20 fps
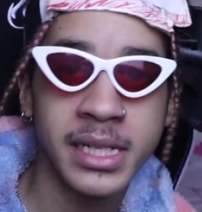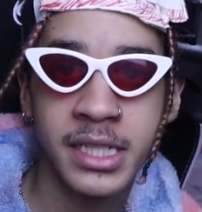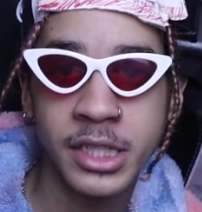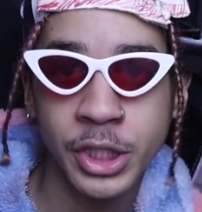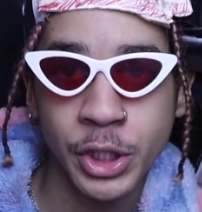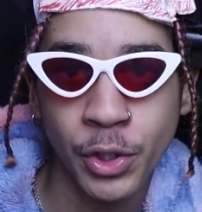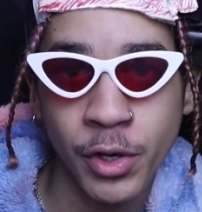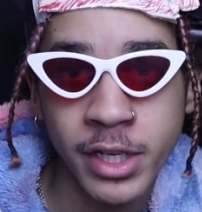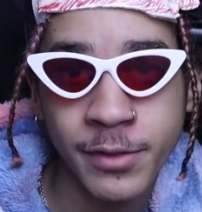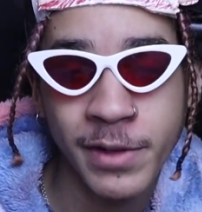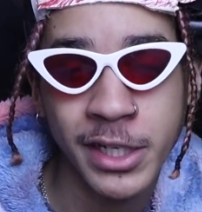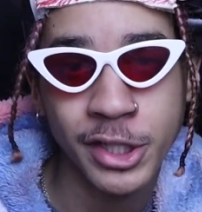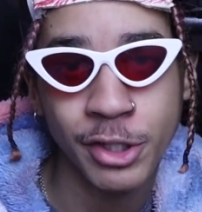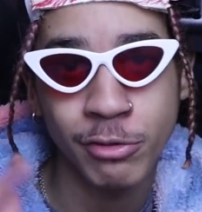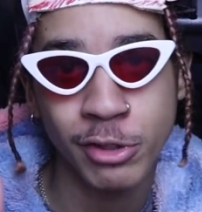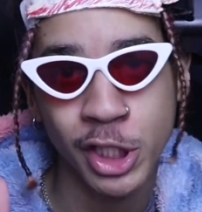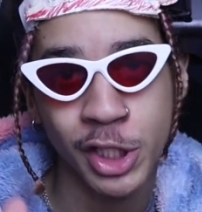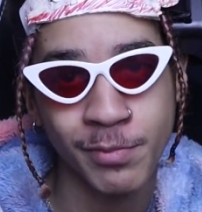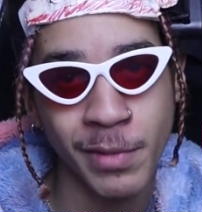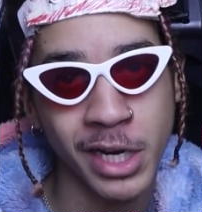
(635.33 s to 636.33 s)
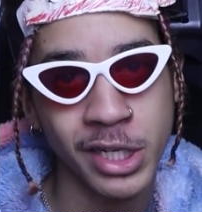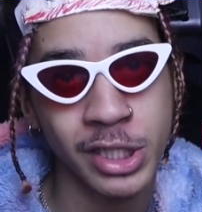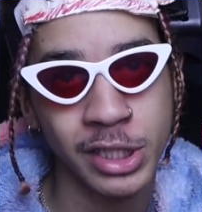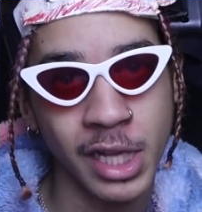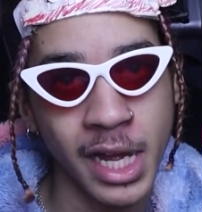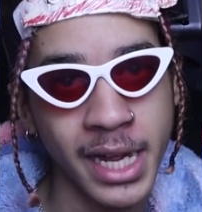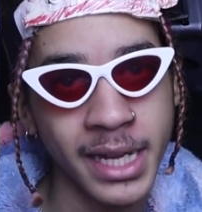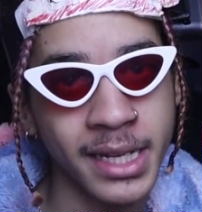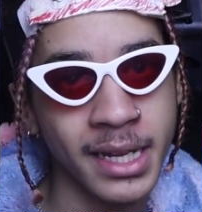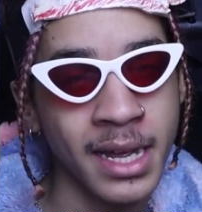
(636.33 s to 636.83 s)
guys enjoyed, make sure you
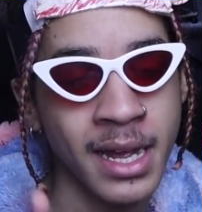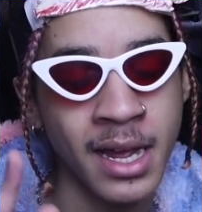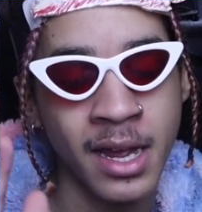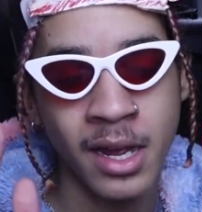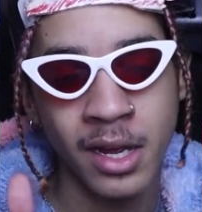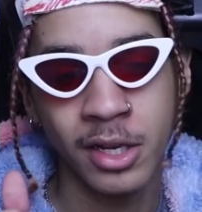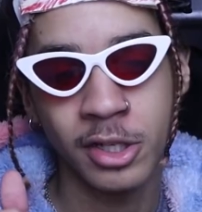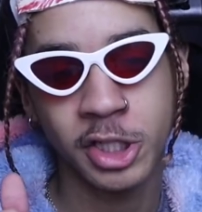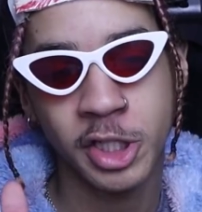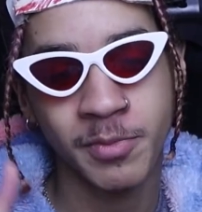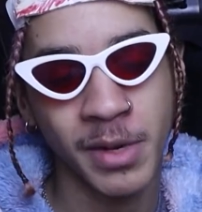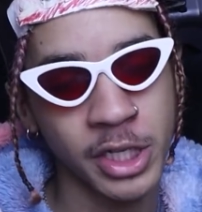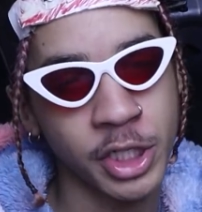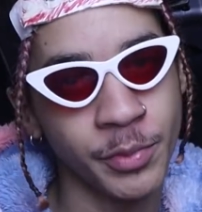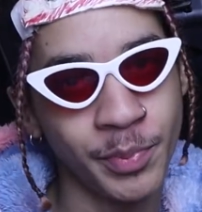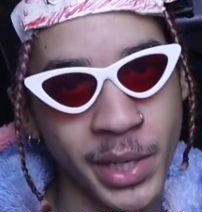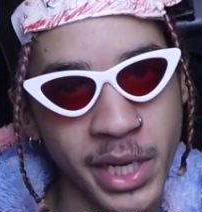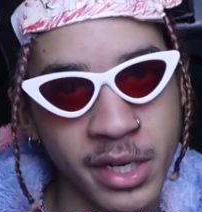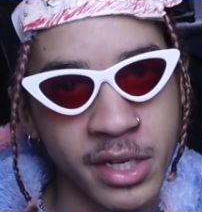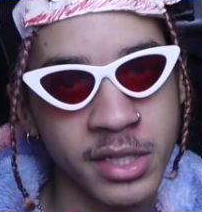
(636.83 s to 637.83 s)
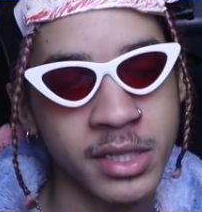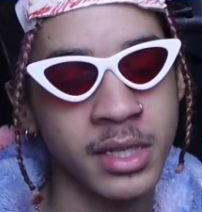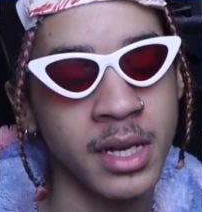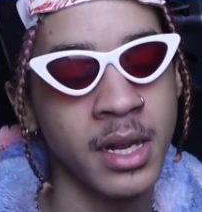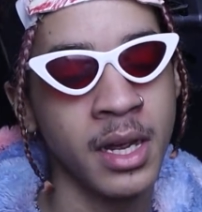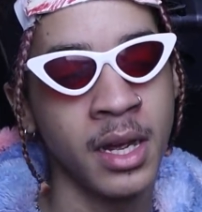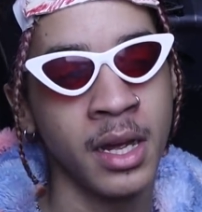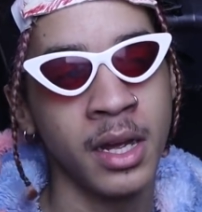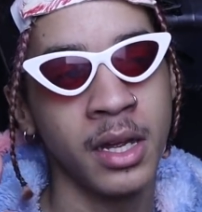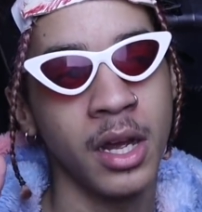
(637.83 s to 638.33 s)
smash like, smash your
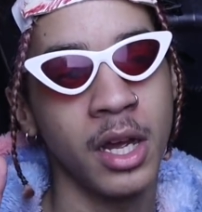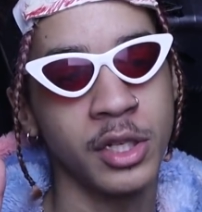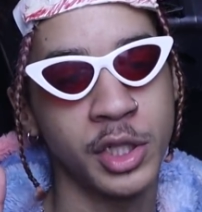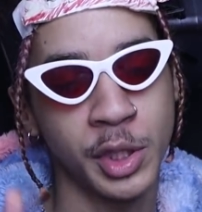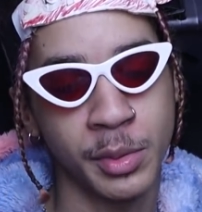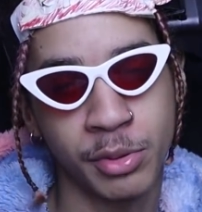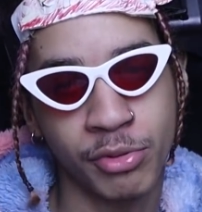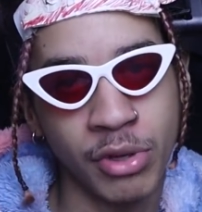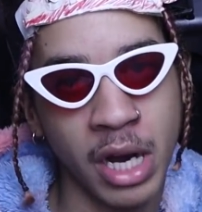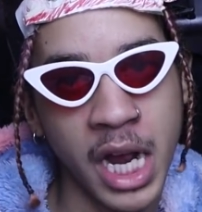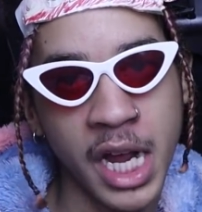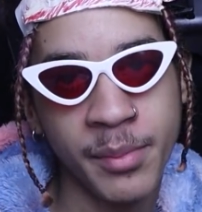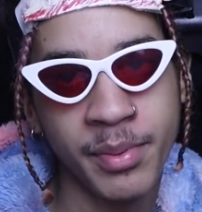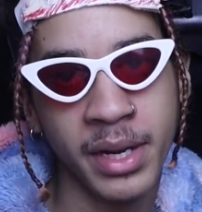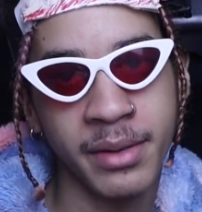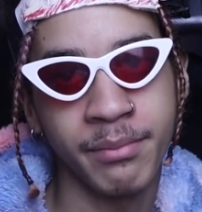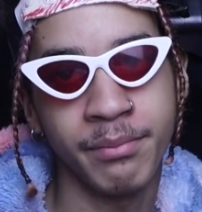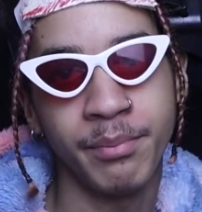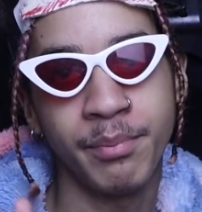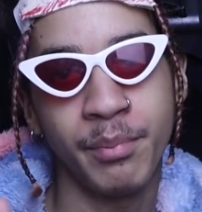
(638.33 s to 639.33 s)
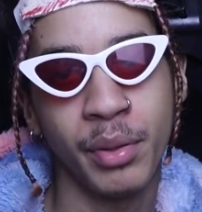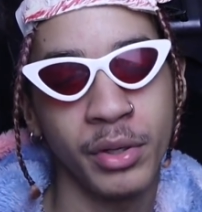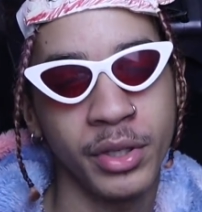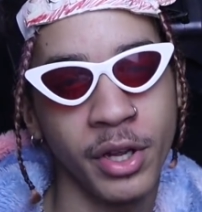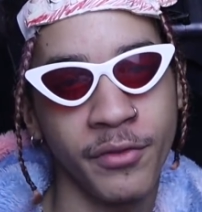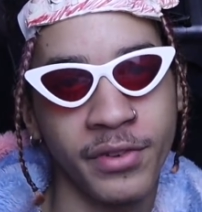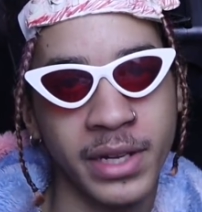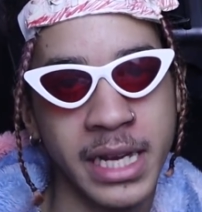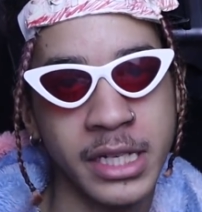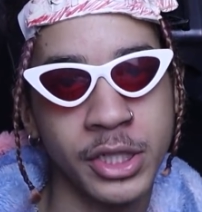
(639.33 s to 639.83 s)
penis, subscribe, and
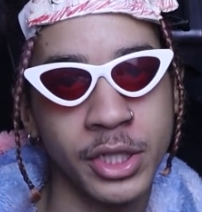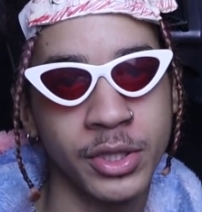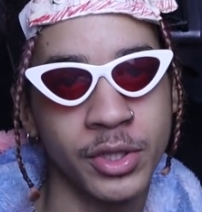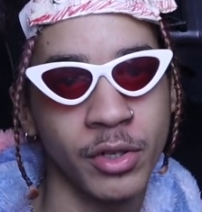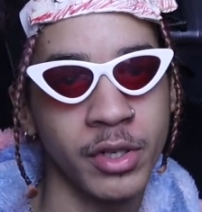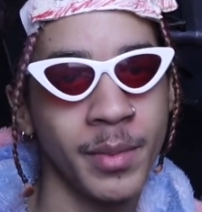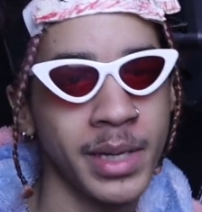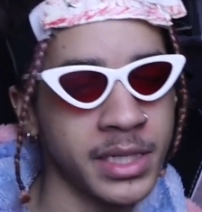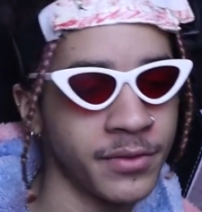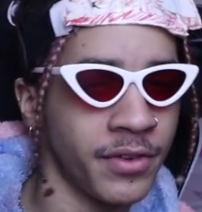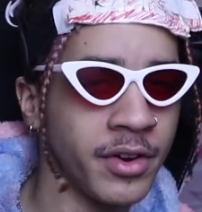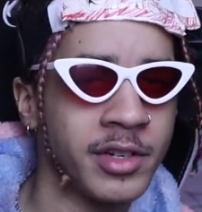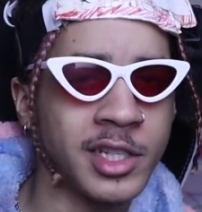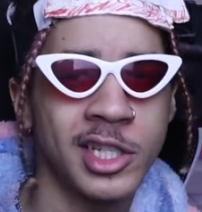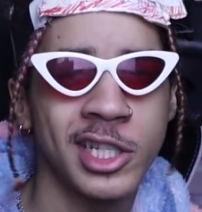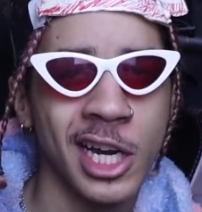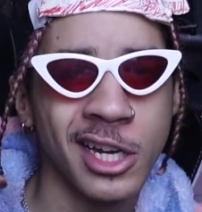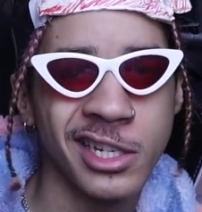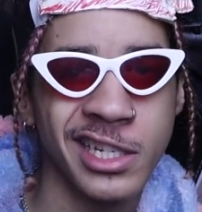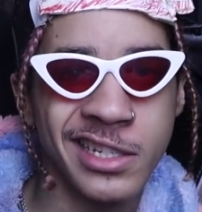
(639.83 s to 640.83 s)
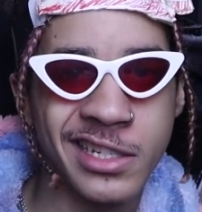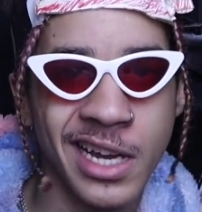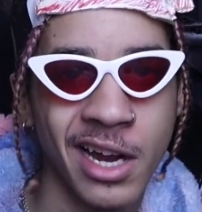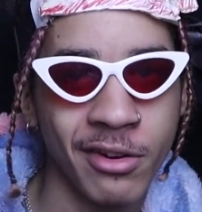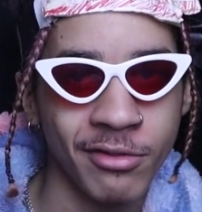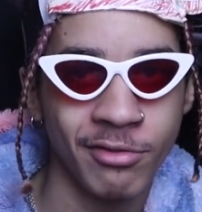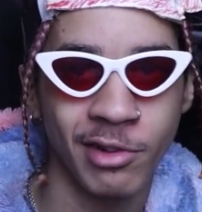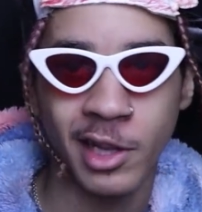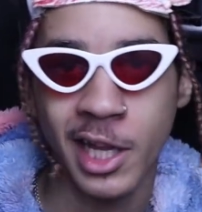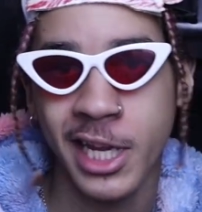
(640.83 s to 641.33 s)
put notifications on. It makes a very sexy
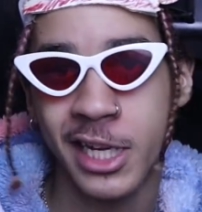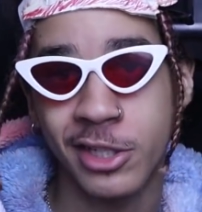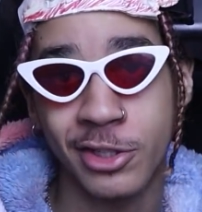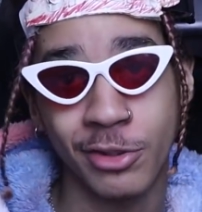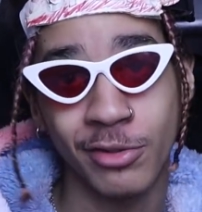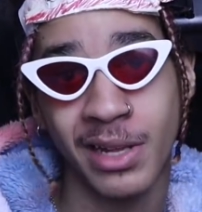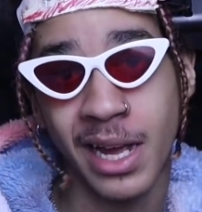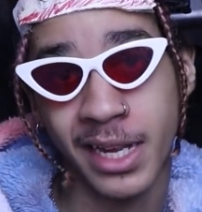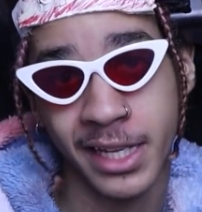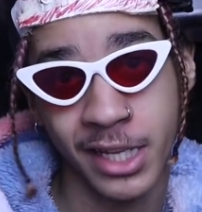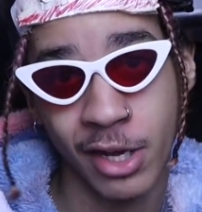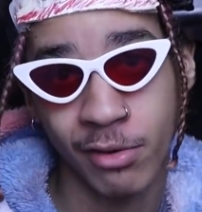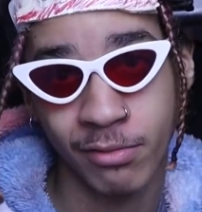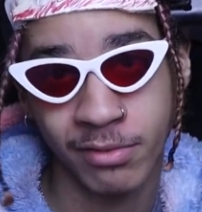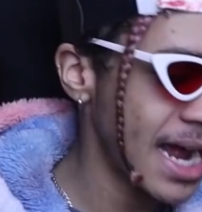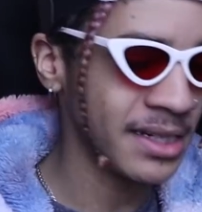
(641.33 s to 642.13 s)
sound related to that girl.